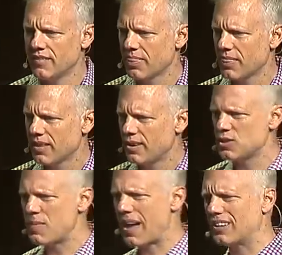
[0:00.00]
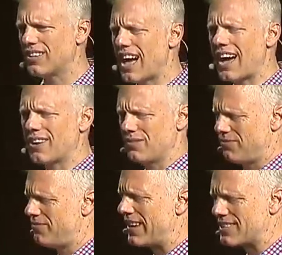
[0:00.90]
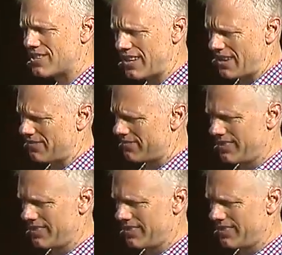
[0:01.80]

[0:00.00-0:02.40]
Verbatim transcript: It was about a lot of fix stuff.